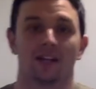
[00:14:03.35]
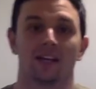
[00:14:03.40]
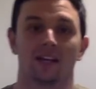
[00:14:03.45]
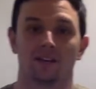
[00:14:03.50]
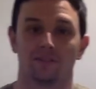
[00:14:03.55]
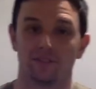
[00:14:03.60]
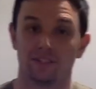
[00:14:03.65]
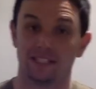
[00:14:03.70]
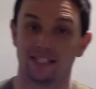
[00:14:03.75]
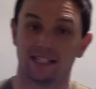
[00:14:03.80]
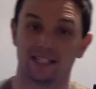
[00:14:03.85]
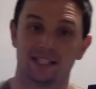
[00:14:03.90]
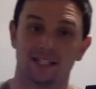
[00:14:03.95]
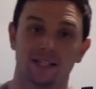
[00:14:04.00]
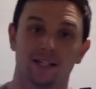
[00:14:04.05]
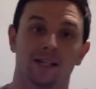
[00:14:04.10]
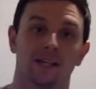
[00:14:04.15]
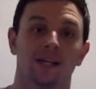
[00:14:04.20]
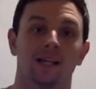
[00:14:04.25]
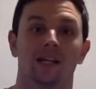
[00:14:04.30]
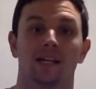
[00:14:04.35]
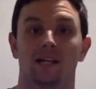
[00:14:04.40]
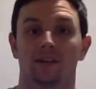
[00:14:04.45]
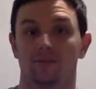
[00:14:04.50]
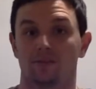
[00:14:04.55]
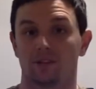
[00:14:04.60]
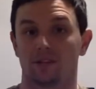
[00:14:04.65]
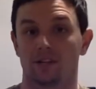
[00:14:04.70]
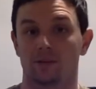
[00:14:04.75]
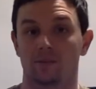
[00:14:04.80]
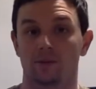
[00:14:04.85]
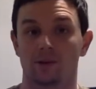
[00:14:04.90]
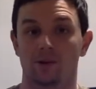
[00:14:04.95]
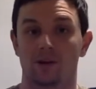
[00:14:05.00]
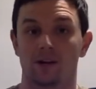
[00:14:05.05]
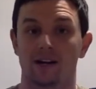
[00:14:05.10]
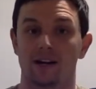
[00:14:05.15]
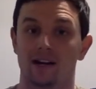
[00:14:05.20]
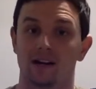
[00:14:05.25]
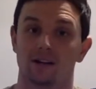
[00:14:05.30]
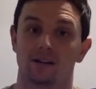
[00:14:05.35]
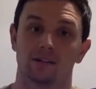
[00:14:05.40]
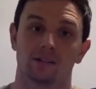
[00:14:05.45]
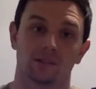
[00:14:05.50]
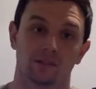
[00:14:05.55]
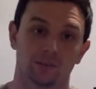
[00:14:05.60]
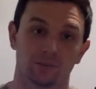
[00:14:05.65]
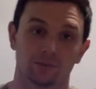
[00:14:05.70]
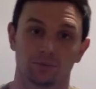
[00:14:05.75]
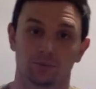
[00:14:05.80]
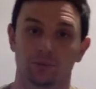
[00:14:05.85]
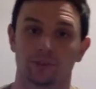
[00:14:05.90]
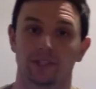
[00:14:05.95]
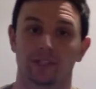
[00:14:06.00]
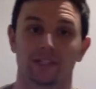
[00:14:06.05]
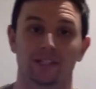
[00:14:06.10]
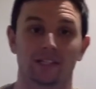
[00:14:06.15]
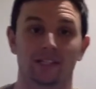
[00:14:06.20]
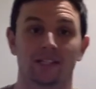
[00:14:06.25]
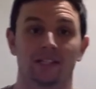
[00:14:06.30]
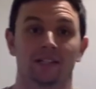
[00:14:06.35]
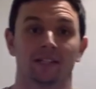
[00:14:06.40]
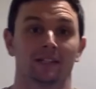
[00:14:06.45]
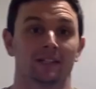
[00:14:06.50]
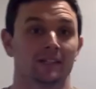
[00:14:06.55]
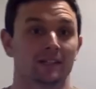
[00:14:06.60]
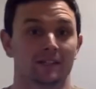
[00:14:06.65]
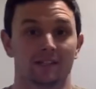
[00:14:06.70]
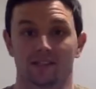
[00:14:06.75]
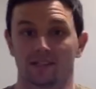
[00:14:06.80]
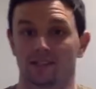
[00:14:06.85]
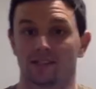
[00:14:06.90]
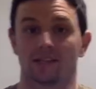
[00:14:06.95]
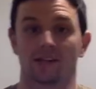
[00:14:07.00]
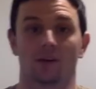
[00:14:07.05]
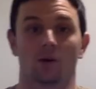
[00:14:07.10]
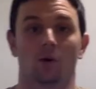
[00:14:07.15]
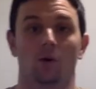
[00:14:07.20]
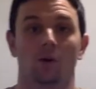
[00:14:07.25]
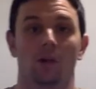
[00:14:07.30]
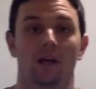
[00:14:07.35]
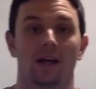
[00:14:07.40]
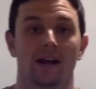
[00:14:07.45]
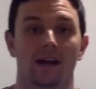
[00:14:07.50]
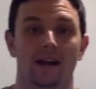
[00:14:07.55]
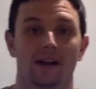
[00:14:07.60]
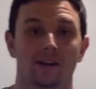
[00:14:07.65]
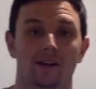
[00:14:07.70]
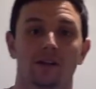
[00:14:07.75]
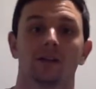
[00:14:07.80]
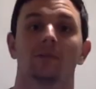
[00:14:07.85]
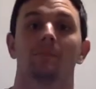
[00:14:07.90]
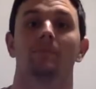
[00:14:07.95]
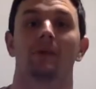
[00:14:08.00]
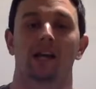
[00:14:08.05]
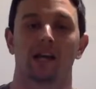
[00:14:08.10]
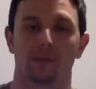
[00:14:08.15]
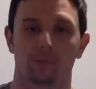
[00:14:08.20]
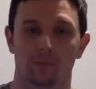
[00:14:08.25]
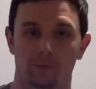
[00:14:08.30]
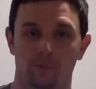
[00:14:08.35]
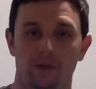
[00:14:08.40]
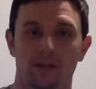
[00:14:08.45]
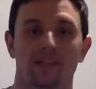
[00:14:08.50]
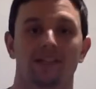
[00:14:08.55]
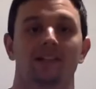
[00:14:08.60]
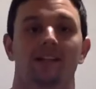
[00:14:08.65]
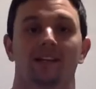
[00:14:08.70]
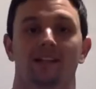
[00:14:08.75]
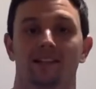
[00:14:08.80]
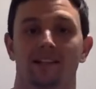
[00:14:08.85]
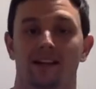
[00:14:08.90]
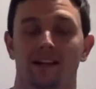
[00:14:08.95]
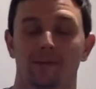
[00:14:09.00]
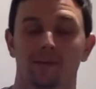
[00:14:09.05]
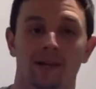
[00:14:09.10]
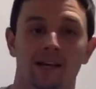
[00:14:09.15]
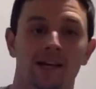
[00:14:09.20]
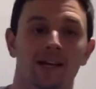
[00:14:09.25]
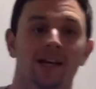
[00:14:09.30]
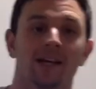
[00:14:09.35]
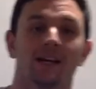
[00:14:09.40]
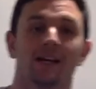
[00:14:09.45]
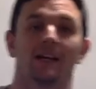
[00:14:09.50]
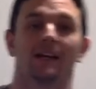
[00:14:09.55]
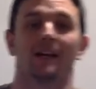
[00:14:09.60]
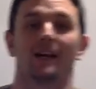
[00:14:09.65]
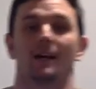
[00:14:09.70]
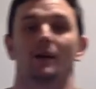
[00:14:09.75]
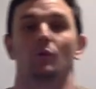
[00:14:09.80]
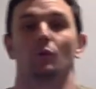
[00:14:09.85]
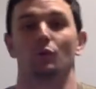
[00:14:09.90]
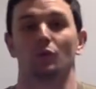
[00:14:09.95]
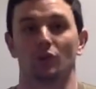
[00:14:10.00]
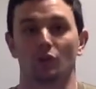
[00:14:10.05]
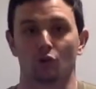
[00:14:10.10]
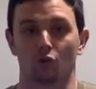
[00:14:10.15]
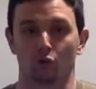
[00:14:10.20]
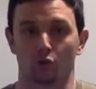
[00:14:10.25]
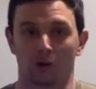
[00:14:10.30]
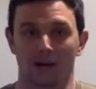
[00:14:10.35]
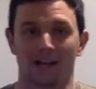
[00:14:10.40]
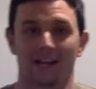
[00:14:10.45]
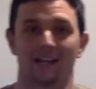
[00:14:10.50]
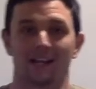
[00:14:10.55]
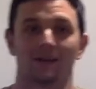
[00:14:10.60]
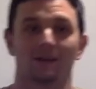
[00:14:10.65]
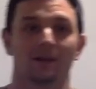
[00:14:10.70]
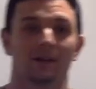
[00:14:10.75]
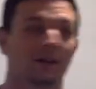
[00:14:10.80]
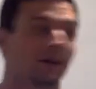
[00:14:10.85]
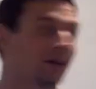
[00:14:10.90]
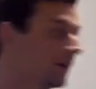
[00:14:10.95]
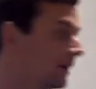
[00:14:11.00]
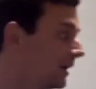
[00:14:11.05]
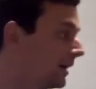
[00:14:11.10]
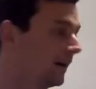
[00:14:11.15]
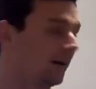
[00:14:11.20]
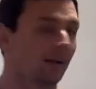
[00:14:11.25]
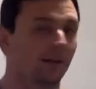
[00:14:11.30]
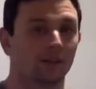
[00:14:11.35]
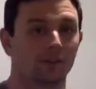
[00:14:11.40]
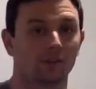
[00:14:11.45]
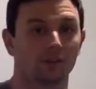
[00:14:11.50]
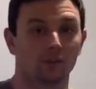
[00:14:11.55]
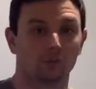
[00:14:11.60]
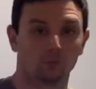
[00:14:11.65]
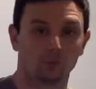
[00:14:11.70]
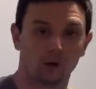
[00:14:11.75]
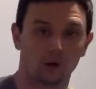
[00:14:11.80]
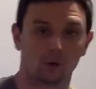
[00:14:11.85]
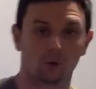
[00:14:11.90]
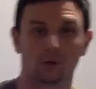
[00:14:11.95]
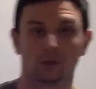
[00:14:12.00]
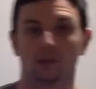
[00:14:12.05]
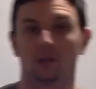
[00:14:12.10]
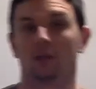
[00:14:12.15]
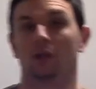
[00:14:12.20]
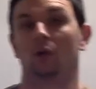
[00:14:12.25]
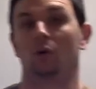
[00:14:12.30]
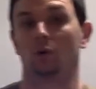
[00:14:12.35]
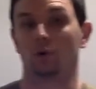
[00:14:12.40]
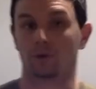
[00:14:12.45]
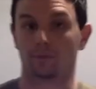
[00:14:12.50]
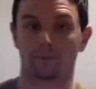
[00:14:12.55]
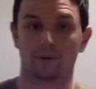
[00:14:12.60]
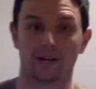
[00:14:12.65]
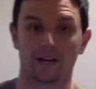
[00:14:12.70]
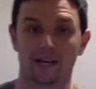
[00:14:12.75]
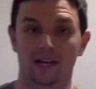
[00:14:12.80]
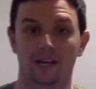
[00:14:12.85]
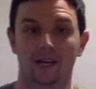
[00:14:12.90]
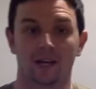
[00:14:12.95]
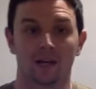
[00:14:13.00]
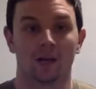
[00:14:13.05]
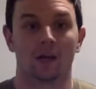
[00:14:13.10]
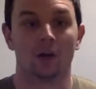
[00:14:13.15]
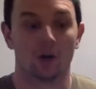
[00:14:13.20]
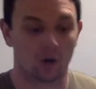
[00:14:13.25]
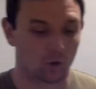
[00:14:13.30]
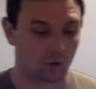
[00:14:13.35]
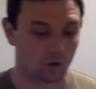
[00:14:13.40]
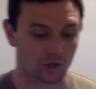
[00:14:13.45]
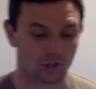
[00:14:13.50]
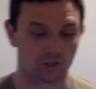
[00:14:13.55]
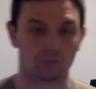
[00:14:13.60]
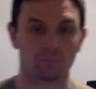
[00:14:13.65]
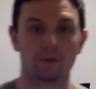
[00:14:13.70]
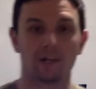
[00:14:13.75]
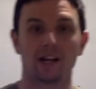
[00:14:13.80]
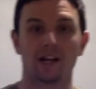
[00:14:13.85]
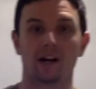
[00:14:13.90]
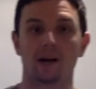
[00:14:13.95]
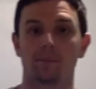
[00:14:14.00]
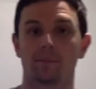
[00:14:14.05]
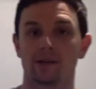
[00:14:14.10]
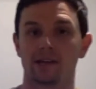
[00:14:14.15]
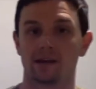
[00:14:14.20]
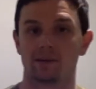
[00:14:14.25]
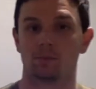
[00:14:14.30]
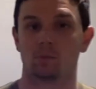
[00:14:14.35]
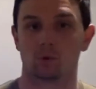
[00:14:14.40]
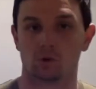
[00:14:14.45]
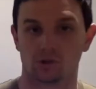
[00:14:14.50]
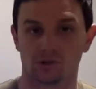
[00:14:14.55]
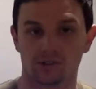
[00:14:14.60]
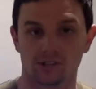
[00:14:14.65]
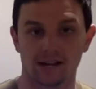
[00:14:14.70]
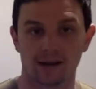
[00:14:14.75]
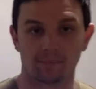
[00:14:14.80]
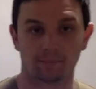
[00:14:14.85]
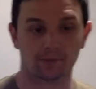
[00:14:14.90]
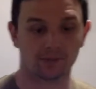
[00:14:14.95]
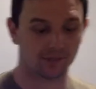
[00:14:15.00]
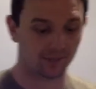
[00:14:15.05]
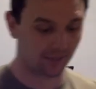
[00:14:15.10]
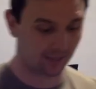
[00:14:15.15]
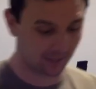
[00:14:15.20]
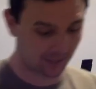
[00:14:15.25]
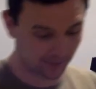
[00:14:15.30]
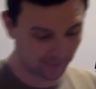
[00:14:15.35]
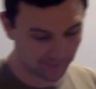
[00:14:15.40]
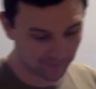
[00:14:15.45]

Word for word: If you didn't, if you're like me right now, really didn't take a whole lot out of you, pick up the pace next time. Okay, really crank it on the rower or the bike or speed it up and get more steps.